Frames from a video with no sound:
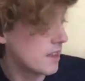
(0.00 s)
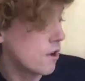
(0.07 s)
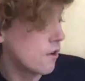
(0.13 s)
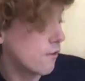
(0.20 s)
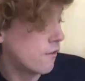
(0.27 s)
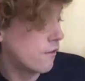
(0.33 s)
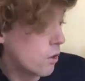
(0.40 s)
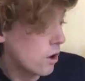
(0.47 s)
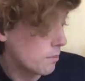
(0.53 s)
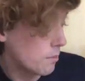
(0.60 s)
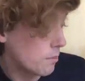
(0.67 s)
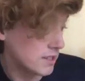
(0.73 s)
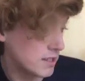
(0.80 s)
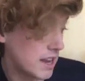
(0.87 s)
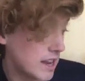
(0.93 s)
4
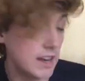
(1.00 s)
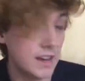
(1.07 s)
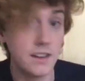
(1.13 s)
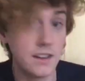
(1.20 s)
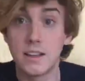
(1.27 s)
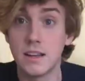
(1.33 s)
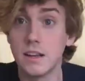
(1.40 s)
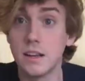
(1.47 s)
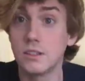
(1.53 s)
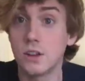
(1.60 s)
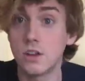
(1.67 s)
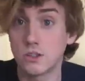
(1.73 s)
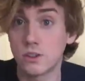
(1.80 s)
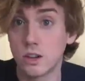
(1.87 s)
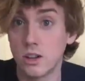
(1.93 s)
plus 8 is
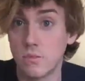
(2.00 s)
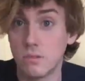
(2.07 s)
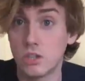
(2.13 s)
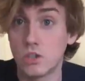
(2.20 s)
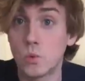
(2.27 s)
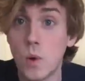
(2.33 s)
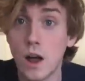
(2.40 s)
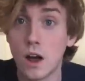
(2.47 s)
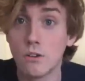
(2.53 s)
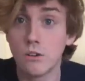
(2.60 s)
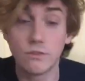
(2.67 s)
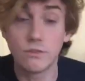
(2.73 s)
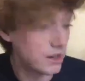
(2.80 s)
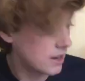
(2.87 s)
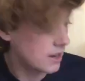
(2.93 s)
also going to be 12.
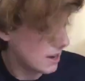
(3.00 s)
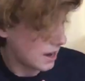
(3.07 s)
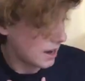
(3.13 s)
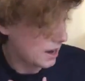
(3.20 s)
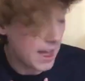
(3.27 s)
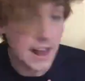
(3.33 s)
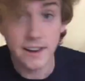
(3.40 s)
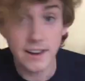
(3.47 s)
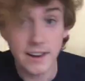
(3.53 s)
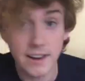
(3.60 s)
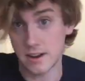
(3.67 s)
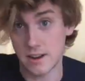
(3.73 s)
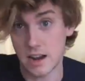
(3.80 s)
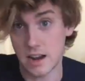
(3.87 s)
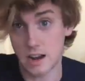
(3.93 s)
That is
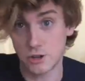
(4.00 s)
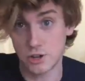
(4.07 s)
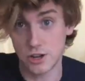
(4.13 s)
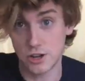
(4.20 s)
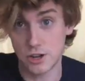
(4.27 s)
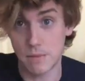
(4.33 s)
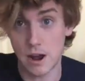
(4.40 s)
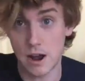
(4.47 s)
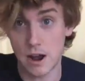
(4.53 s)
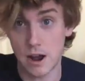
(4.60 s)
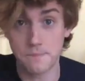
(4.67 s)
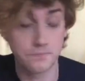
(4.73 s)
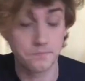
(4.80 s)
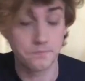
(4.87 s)
not an option at the bottom.